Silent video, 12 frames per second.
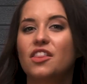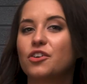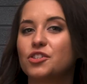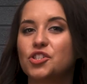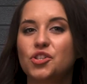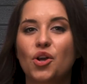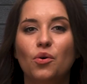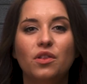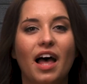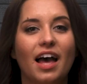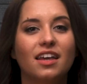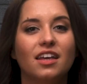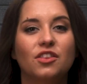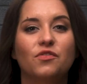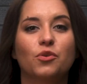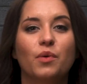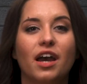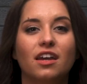There is no lack in the
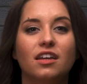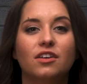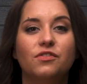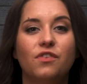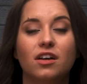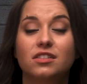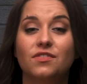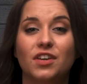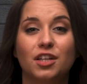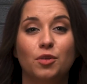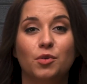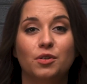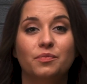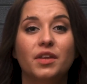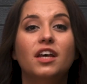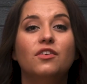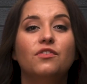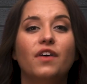variety of fonts available.
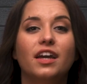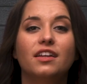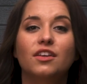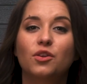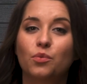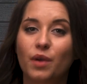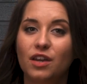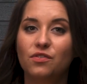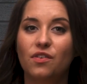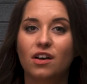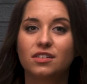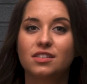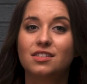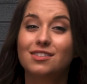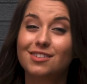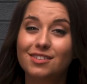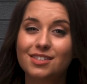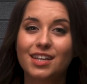Finding the right font
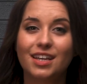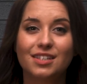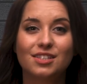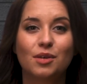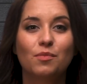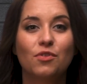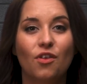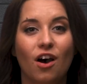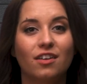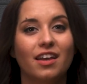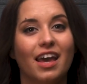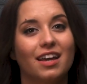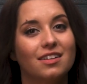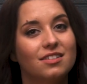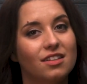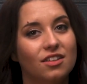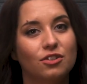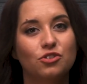still takes some thought
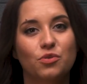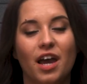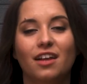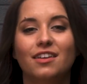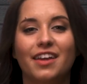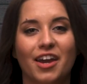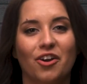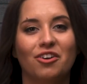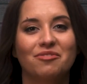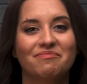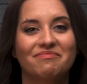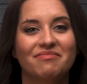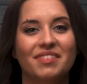and a little trial and error.